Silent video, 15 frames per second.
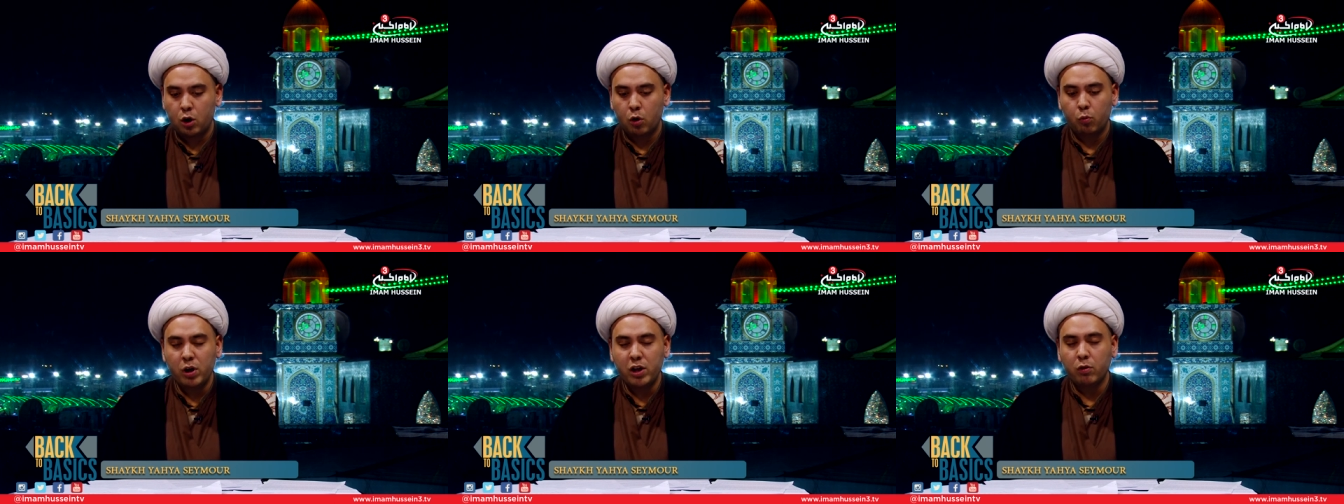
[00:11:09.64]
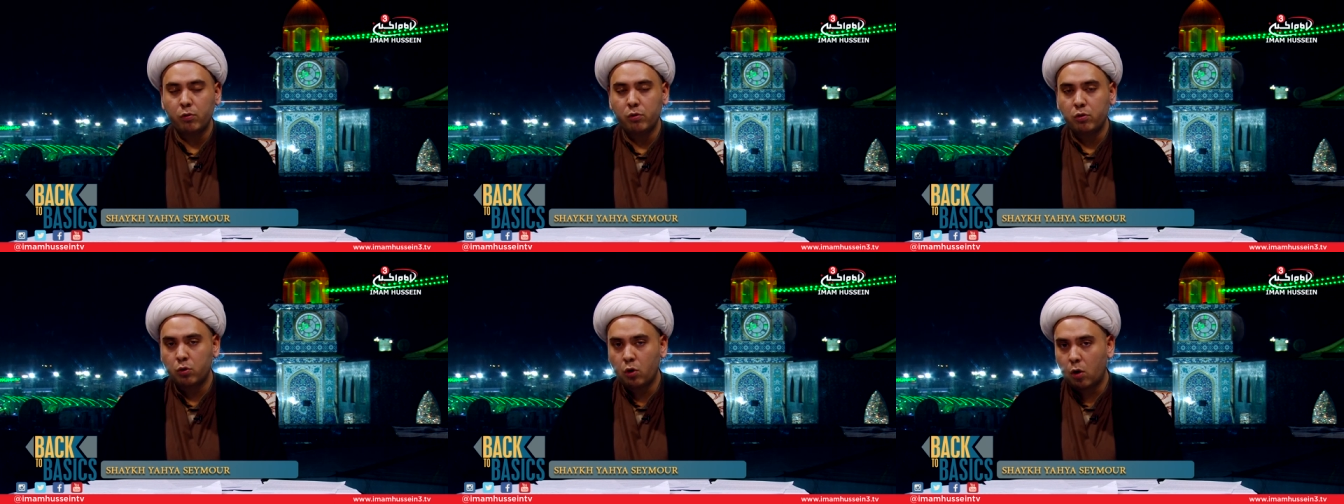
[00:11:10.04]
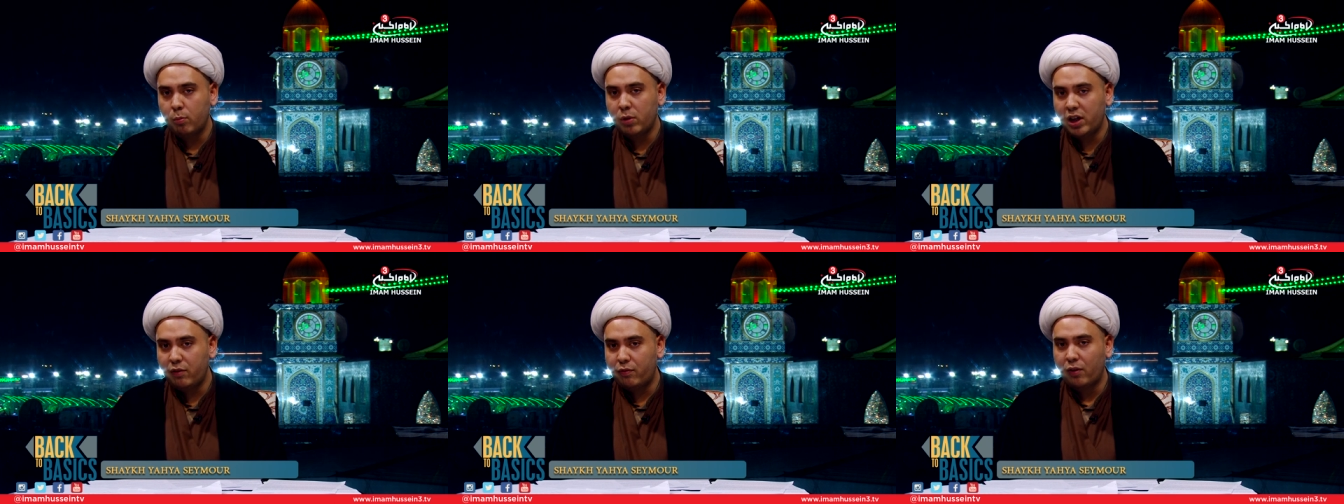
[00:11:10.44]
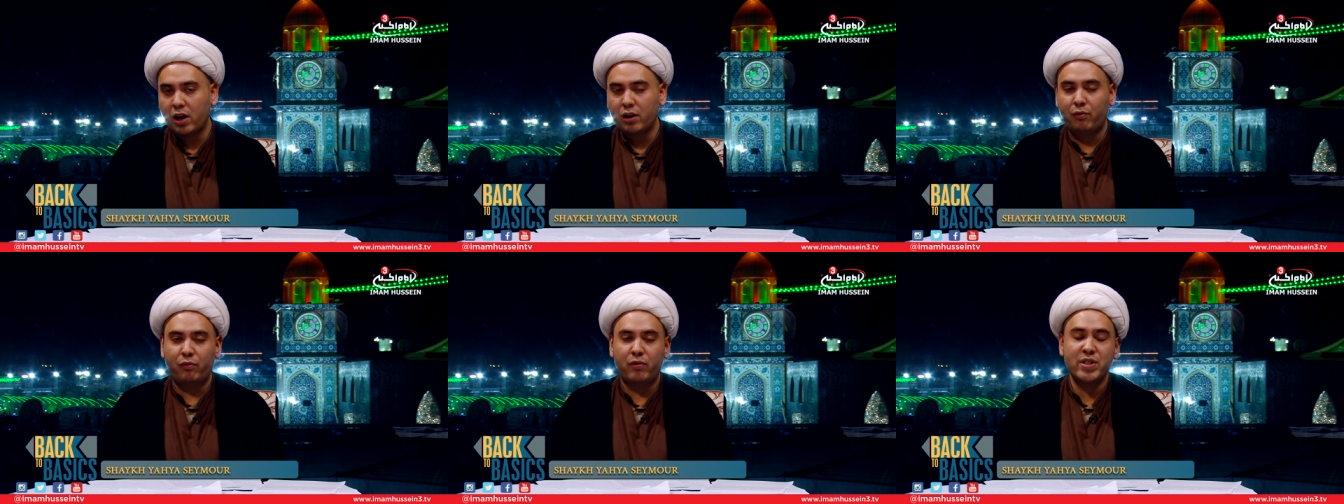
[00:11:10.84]
we don't normally
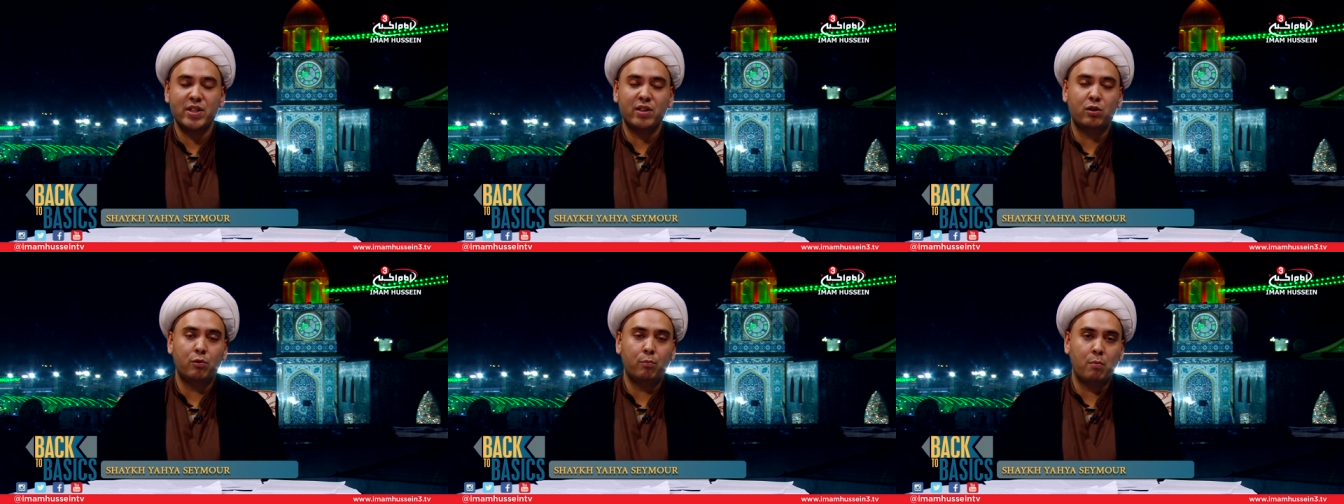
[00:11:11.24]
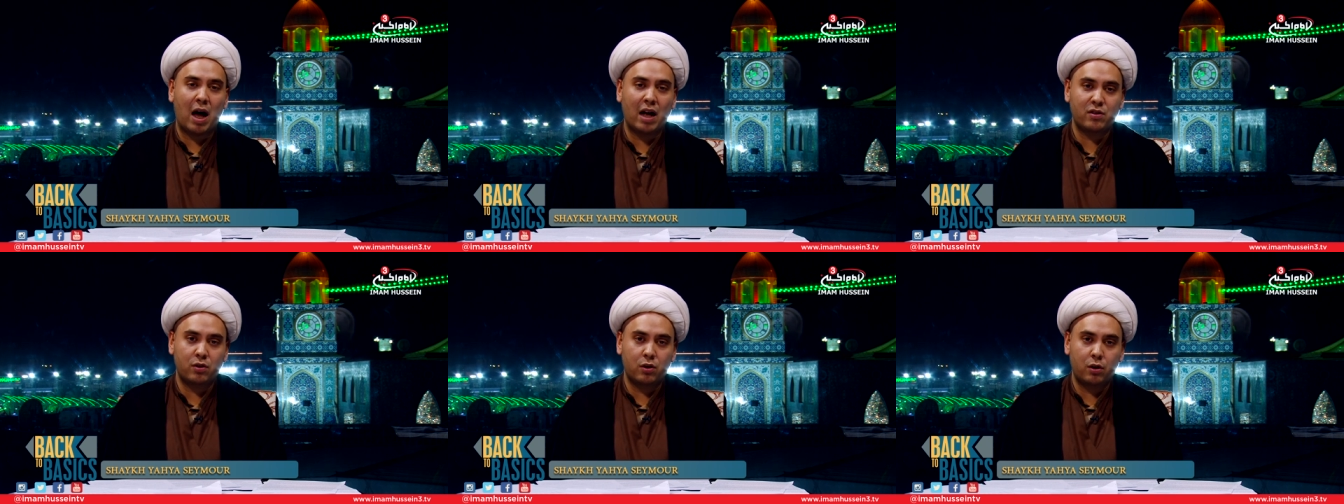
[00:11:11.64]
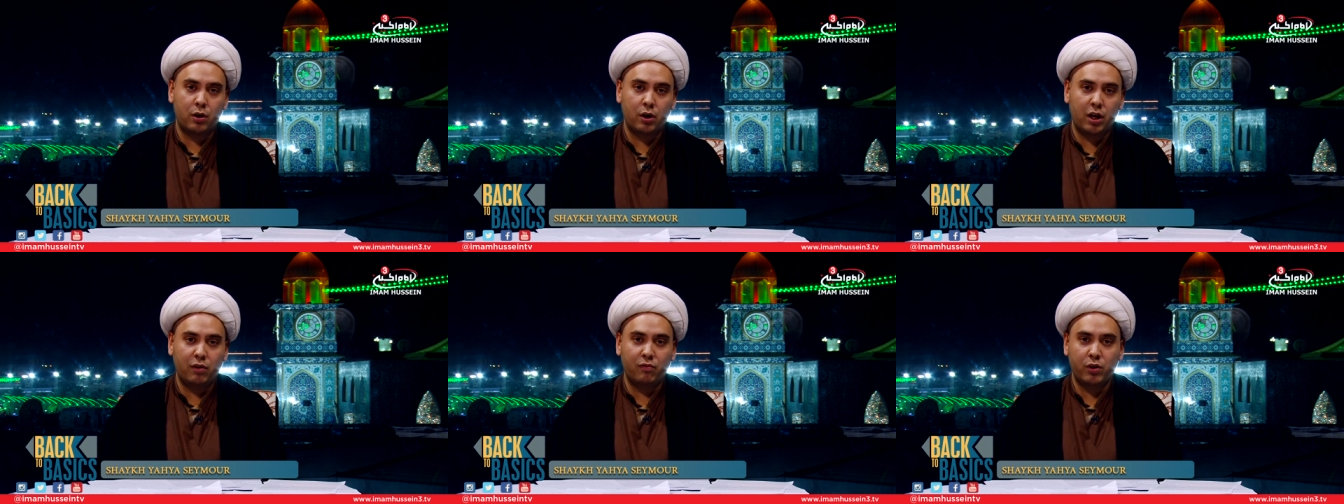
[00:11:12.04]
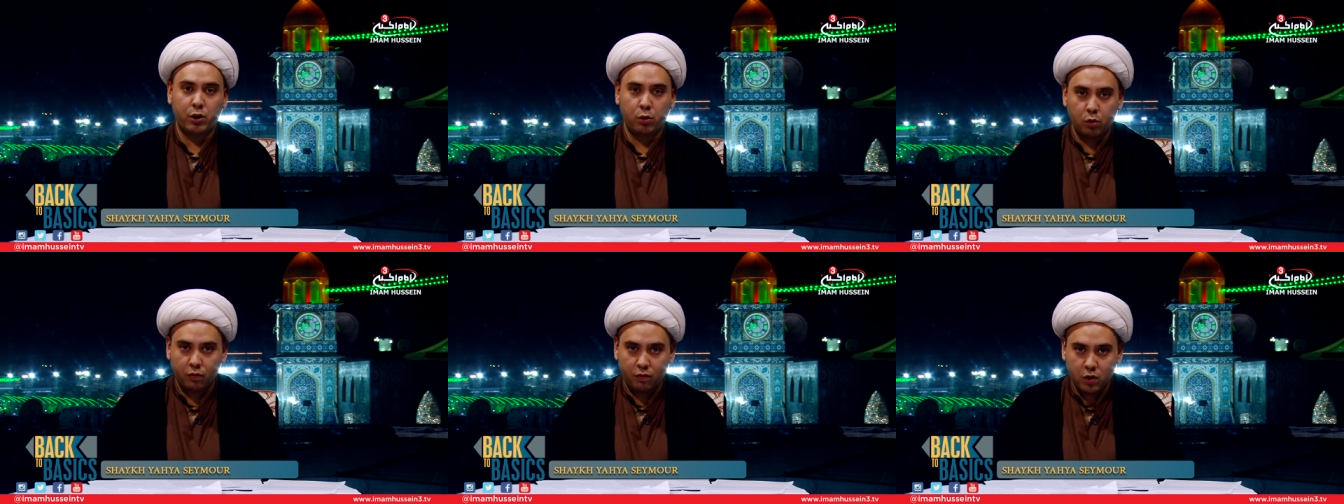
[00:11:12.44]
find physical matter in the
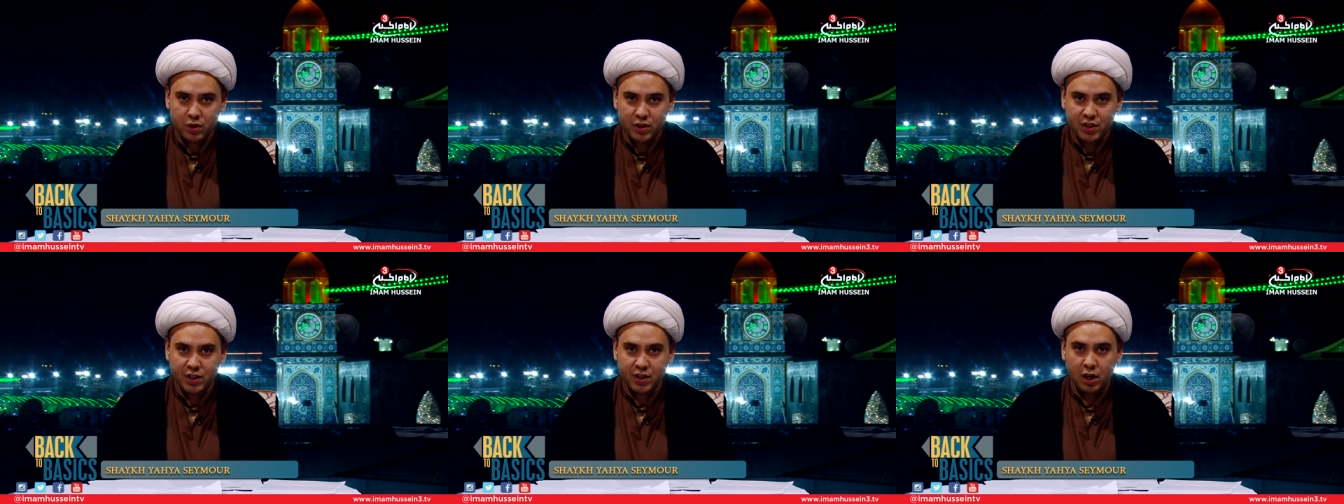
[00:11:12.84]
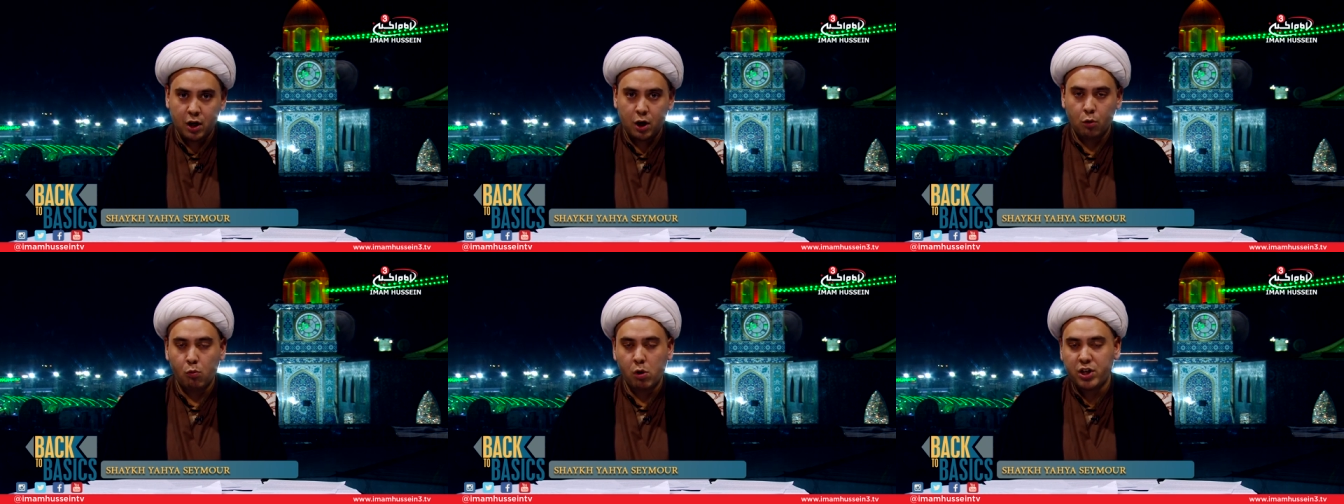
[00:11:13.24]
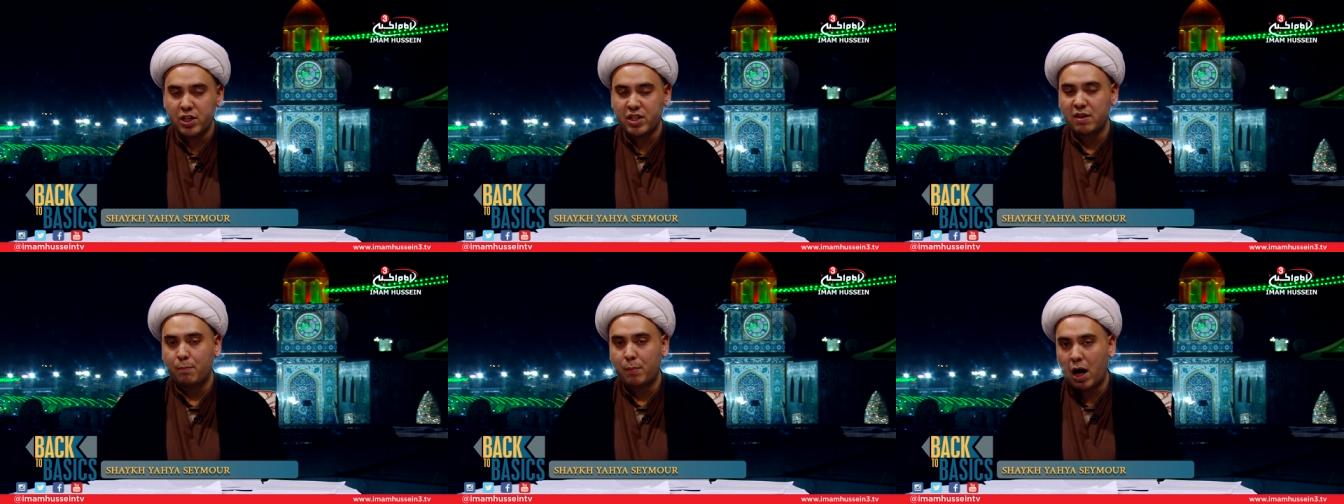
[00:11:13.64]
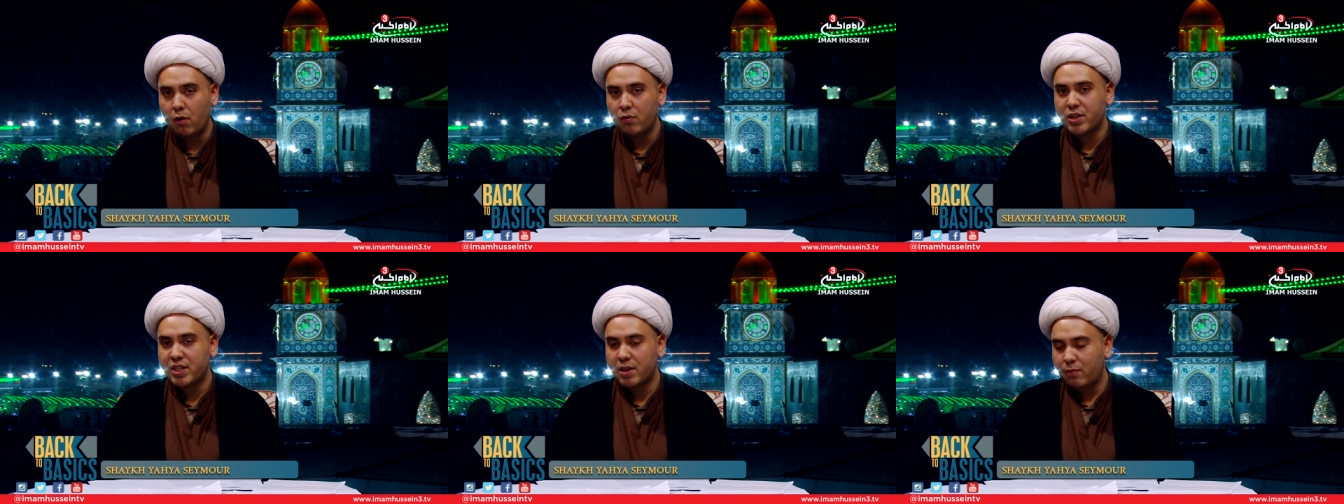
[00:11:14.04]
universe which is
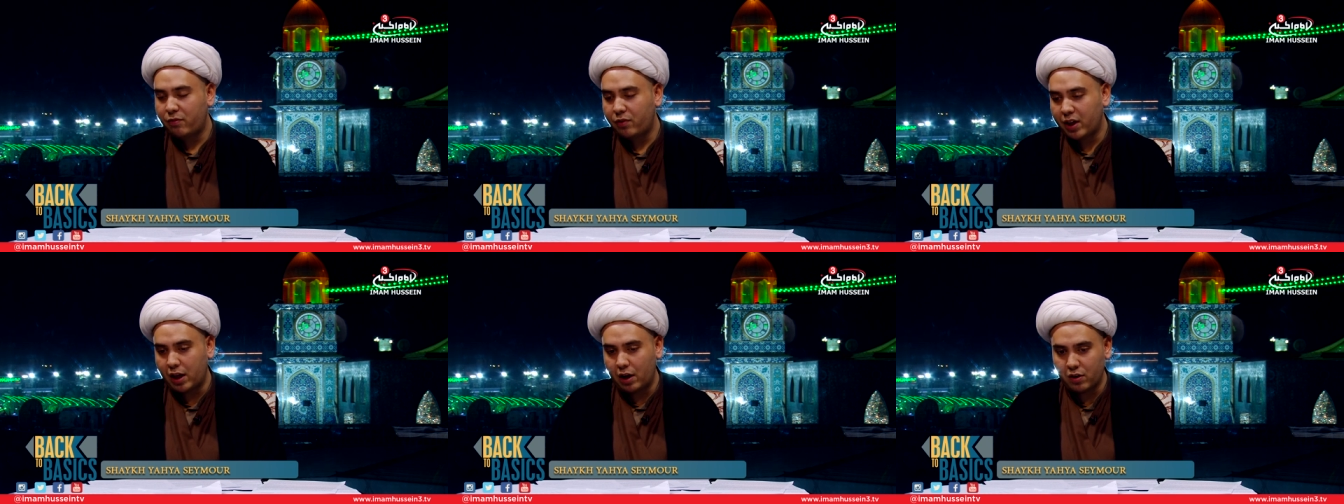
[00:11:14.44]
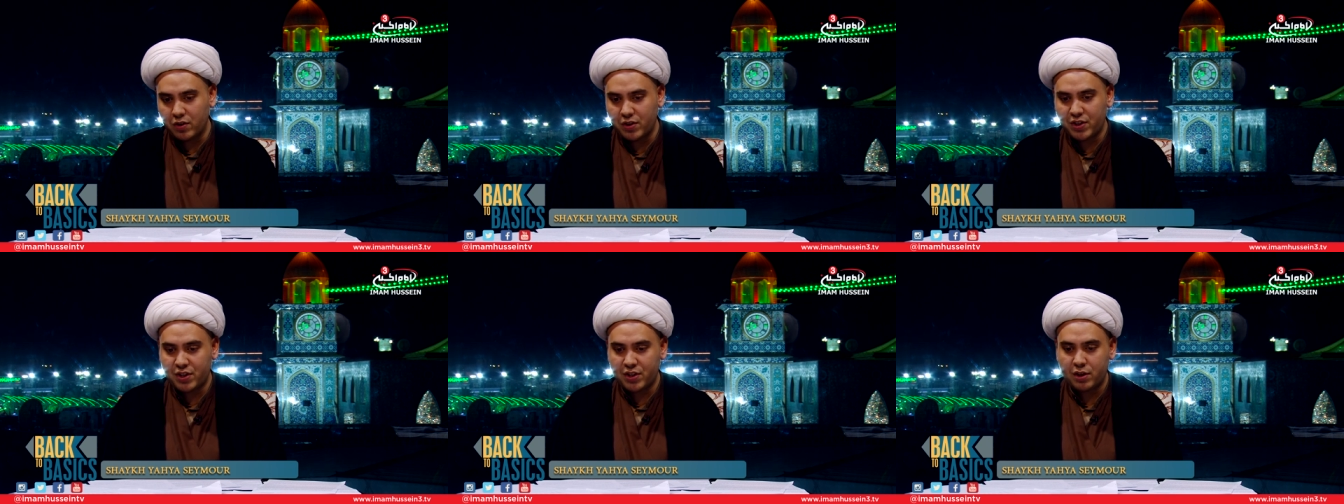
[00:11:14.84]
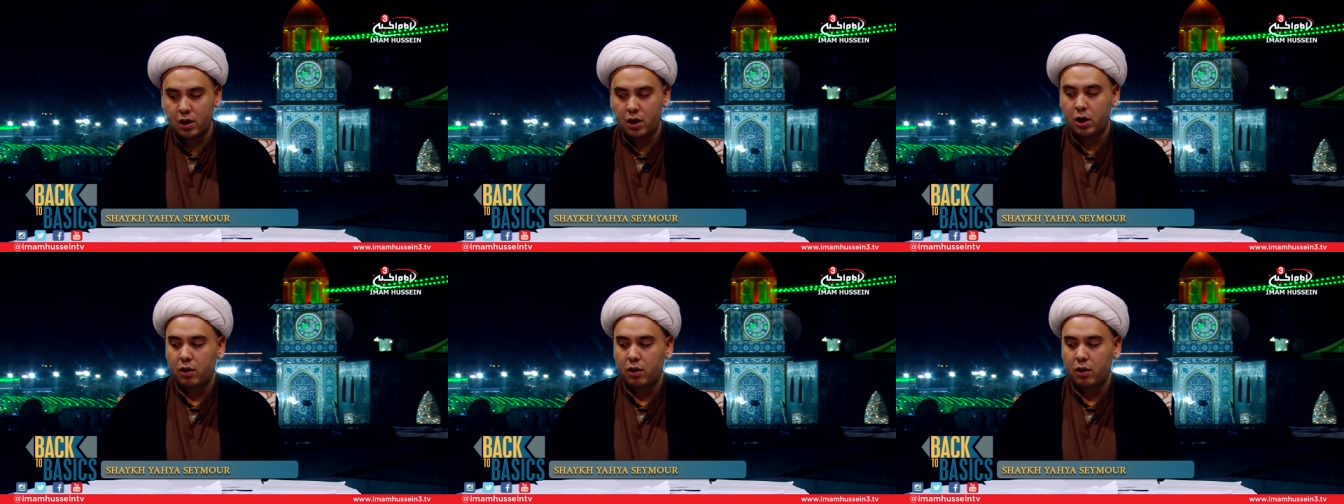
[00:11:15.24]
about something else.